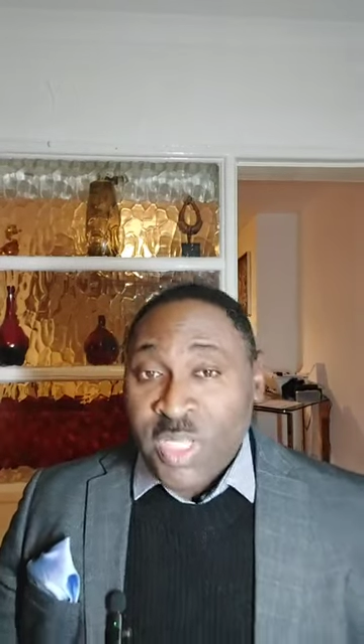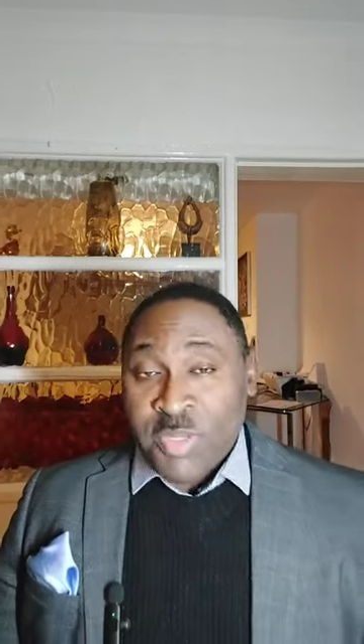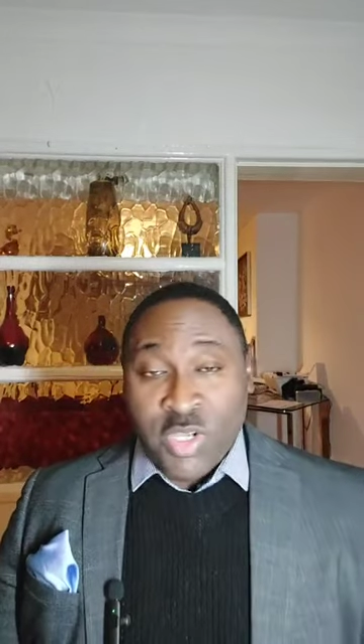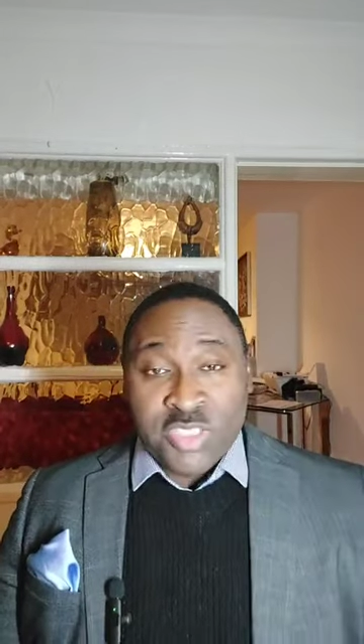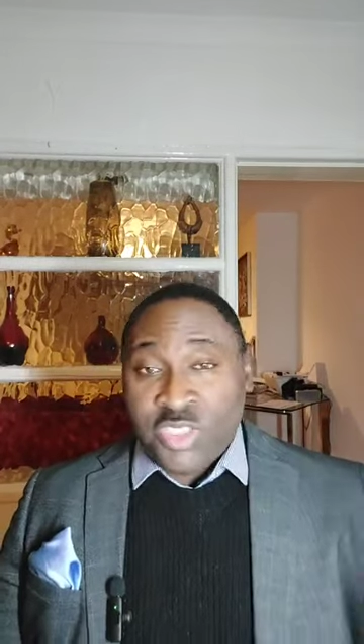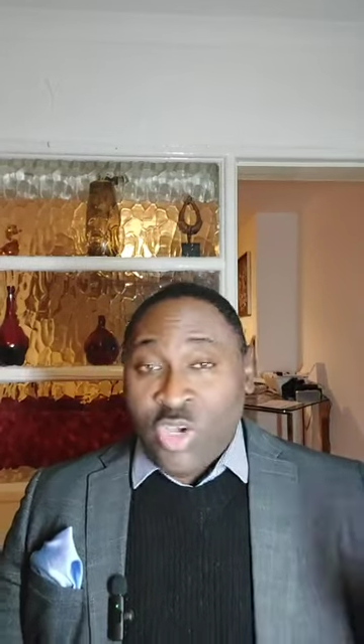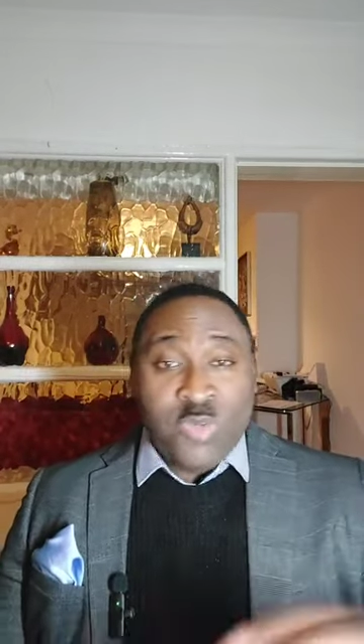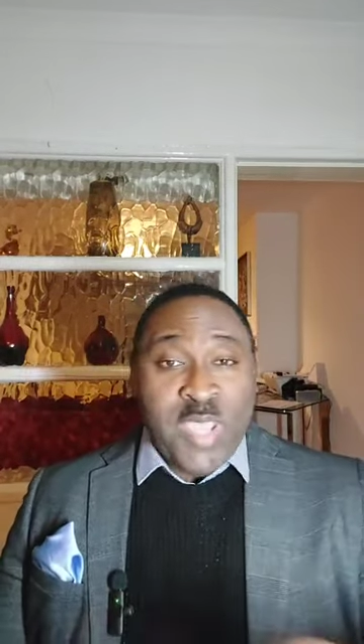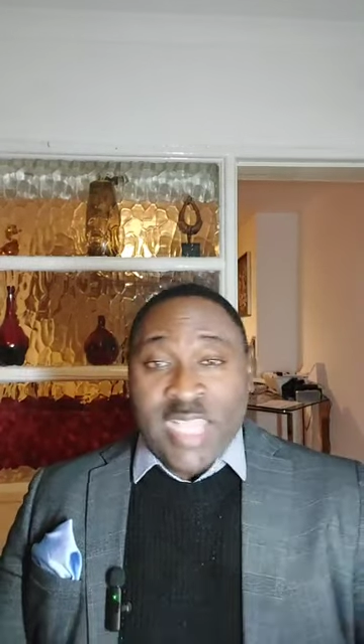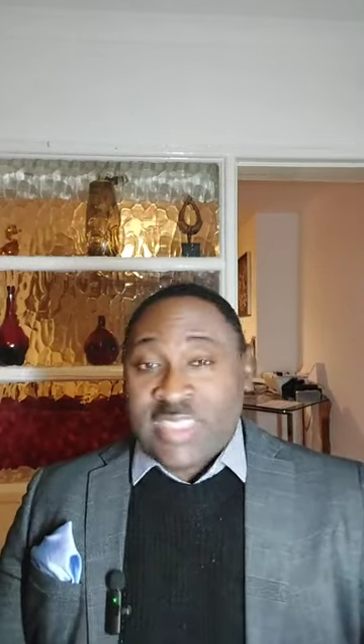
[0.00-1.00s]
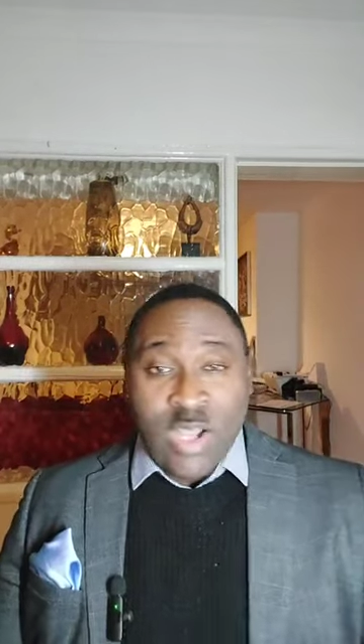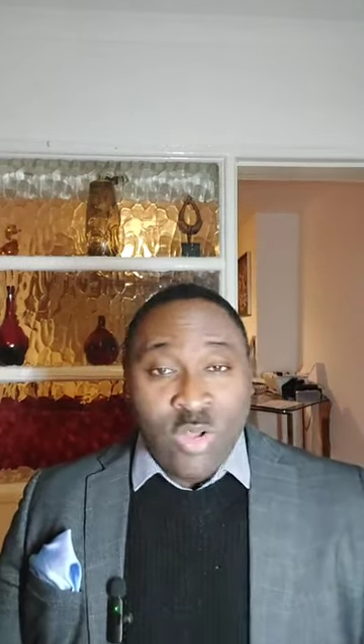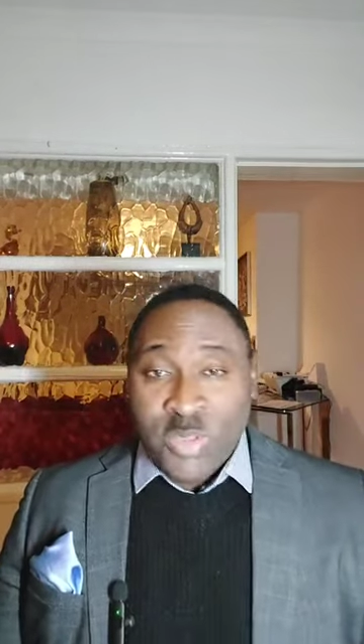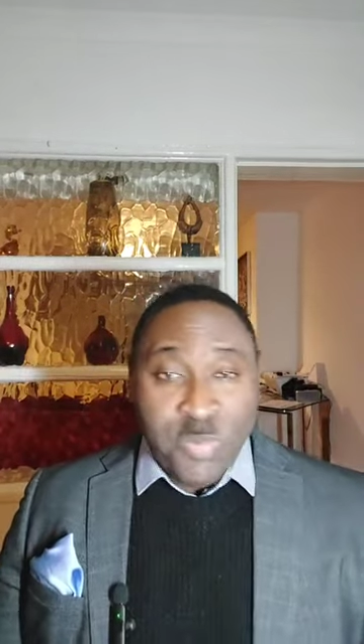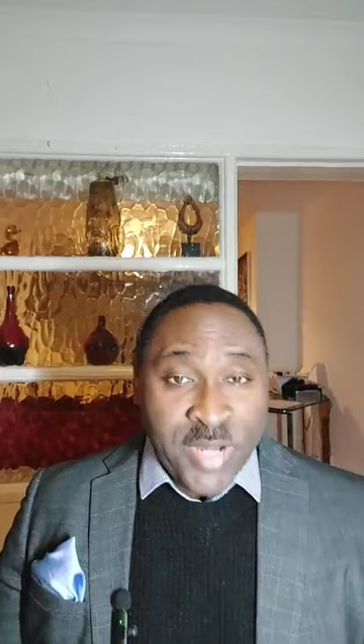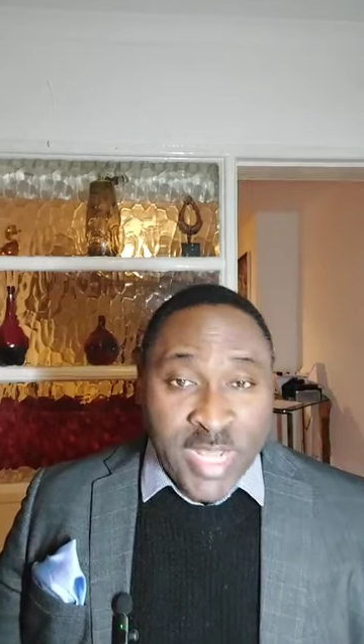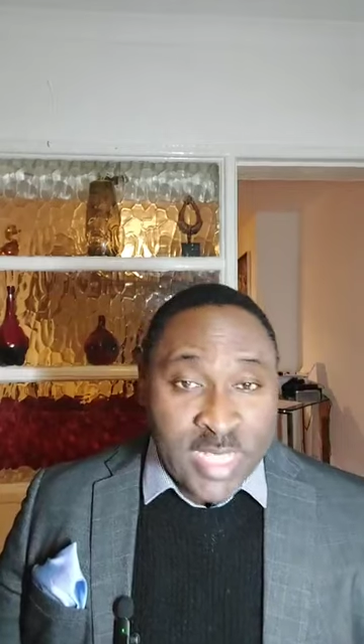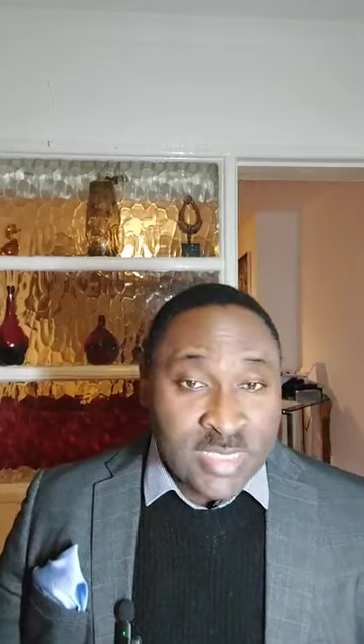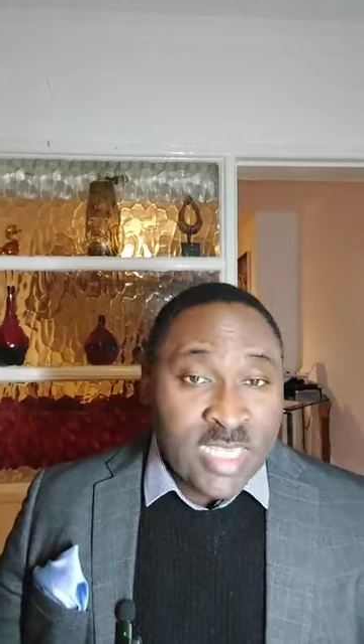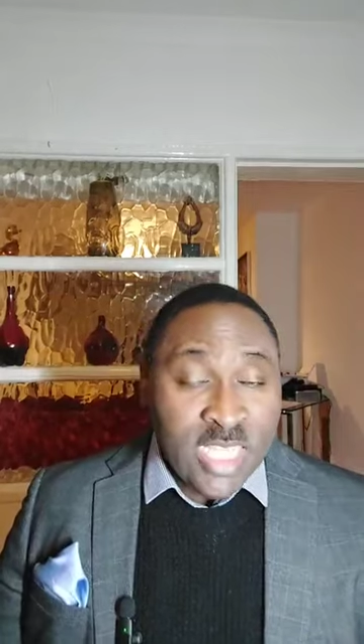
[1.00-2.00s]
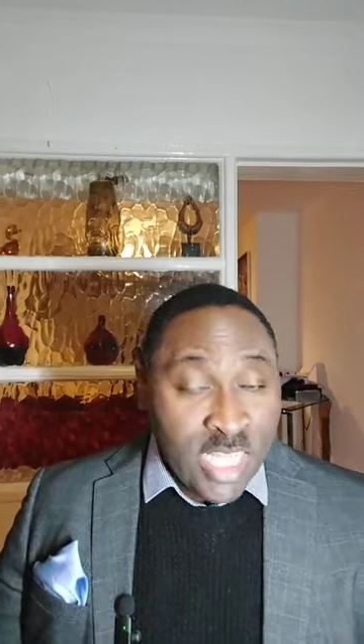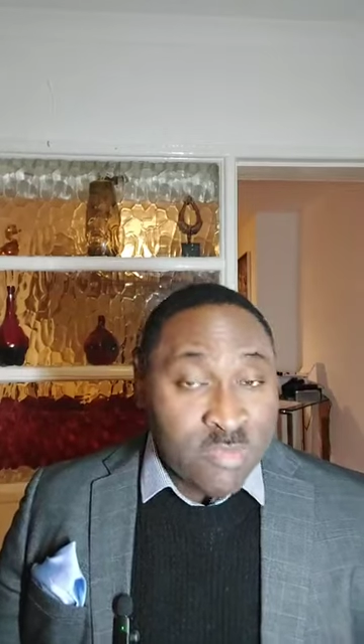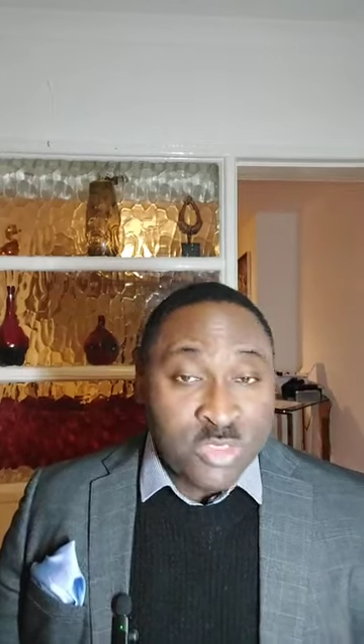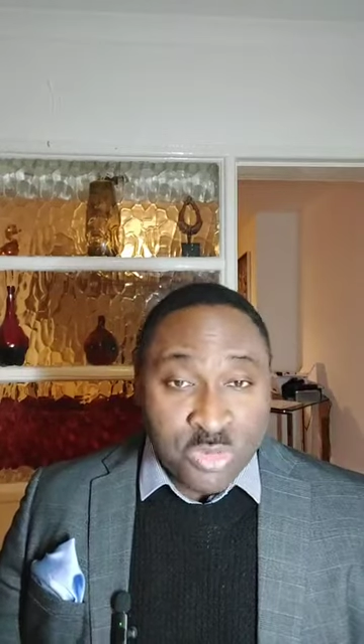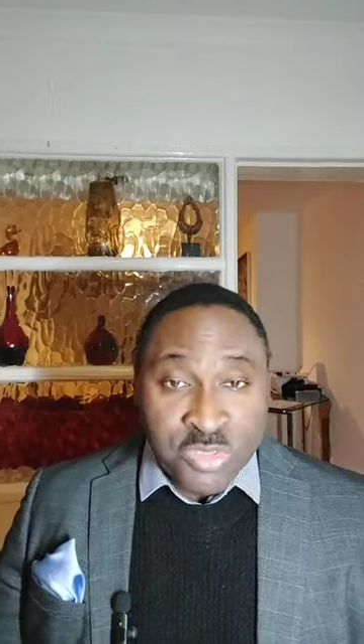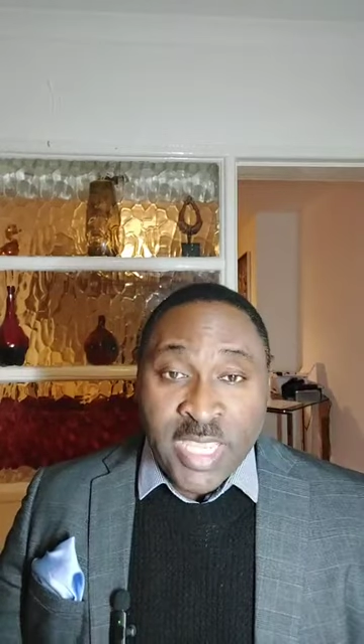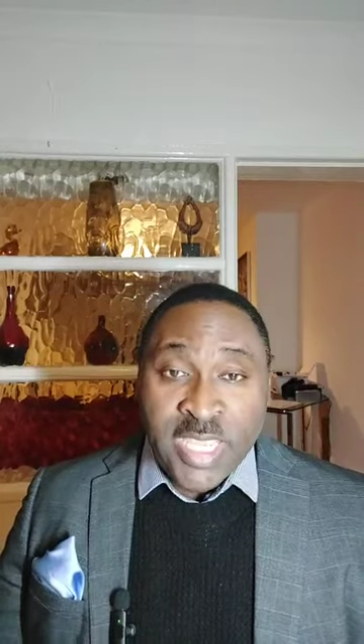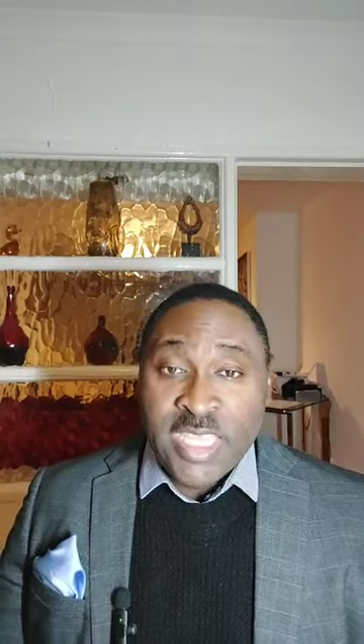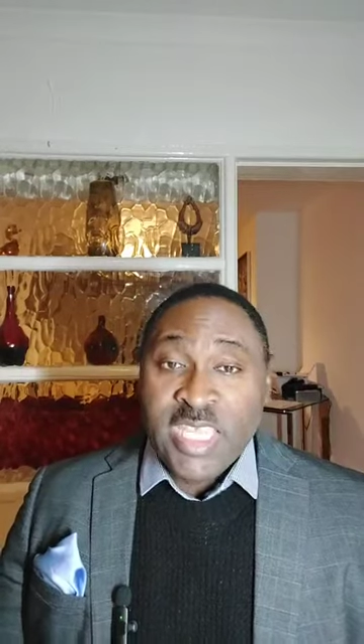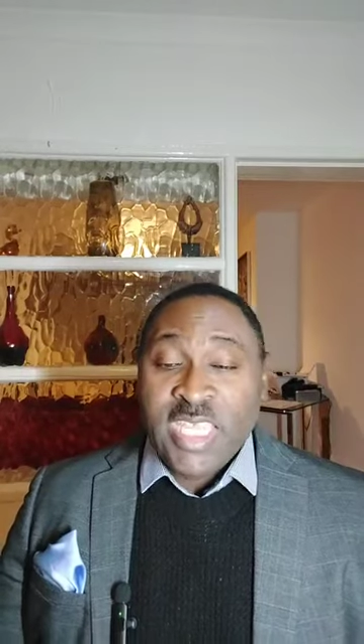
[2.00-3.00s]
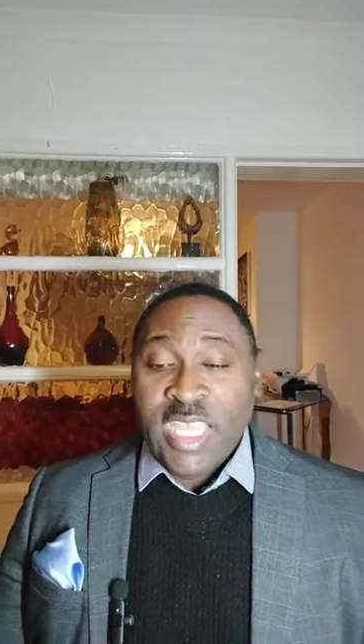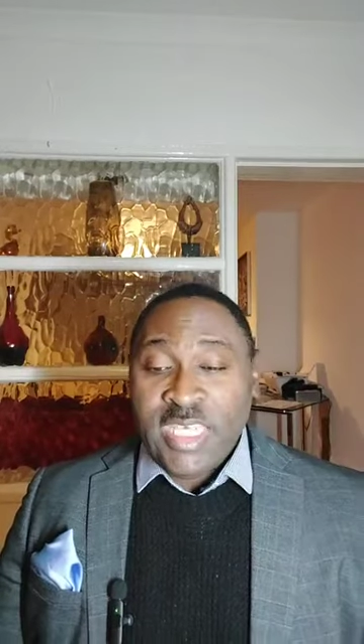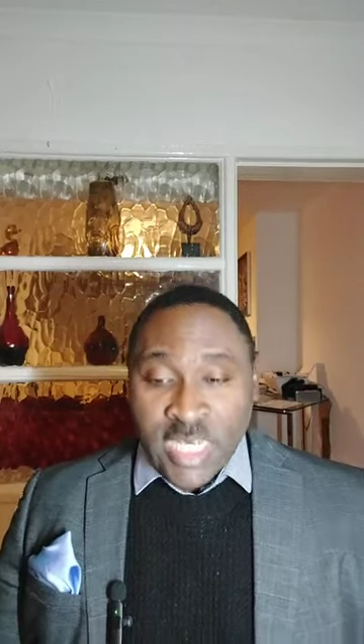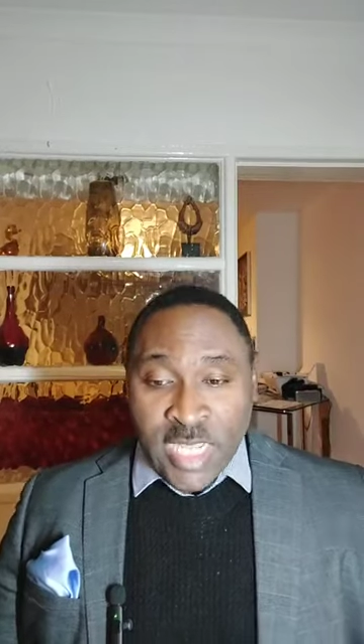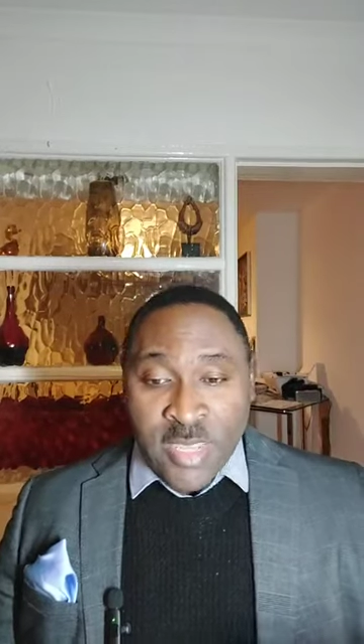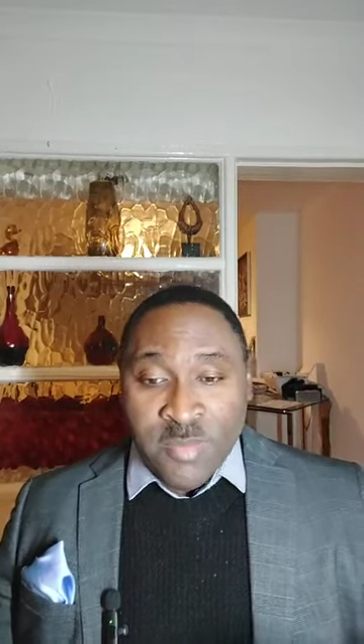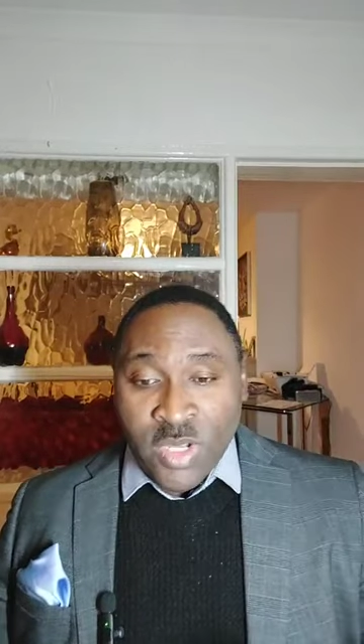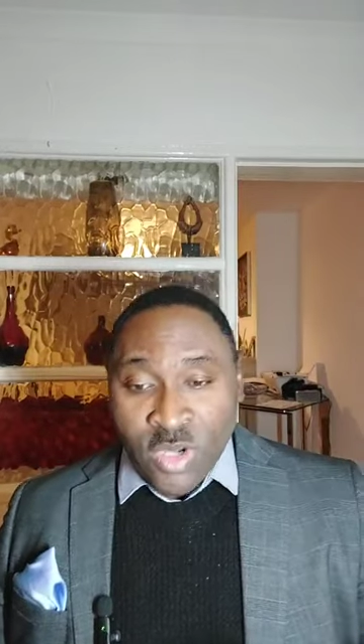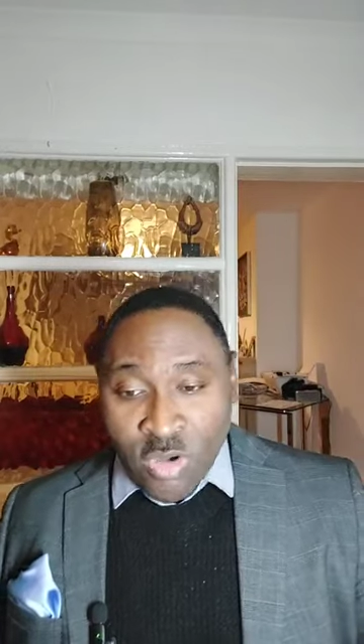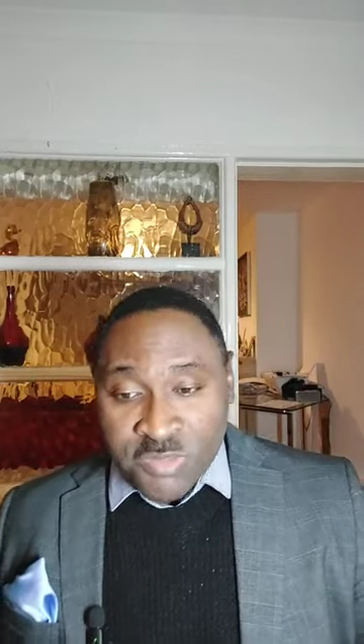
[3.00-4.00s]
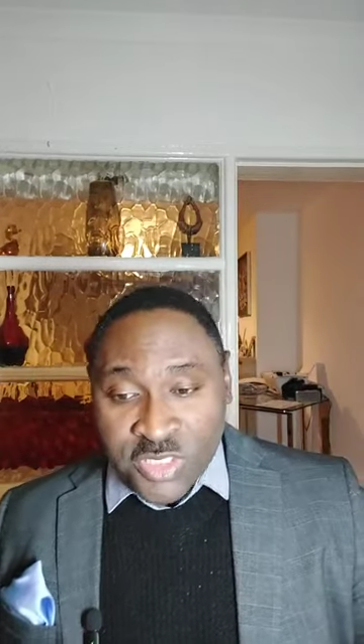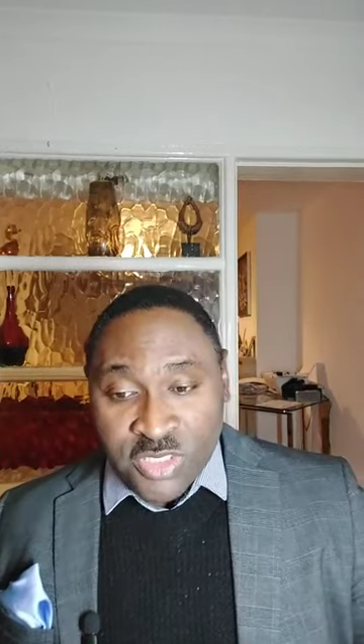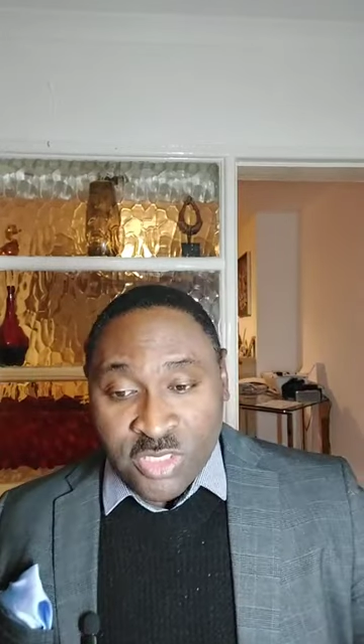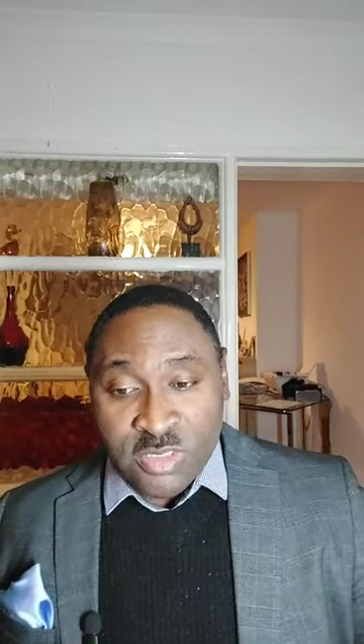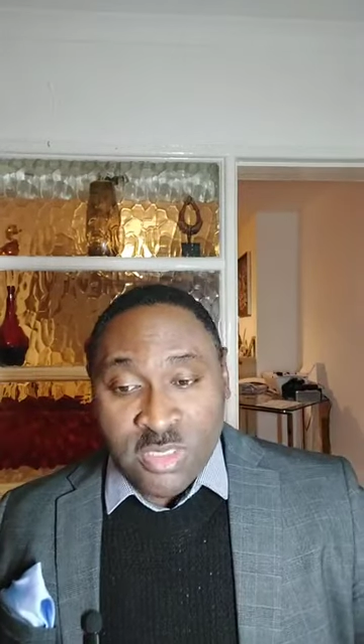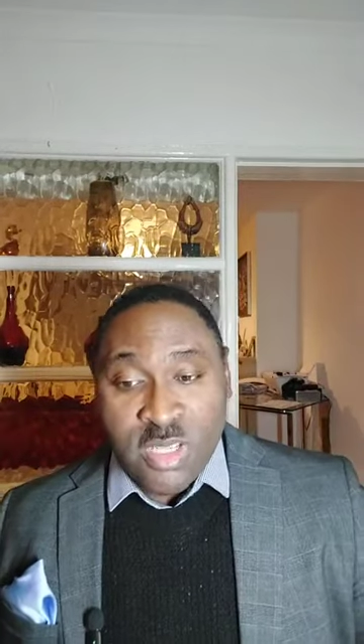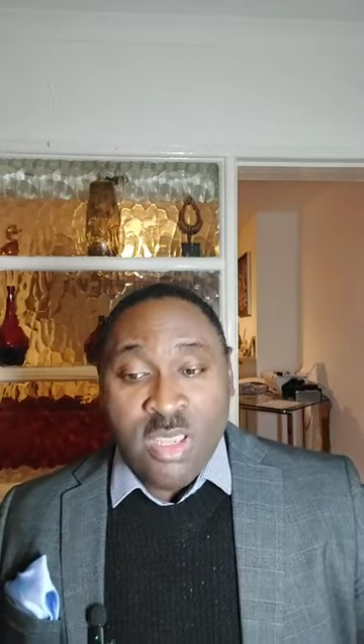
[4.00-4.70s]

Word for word: because God will answer all the prayers even today in the name of Jesus.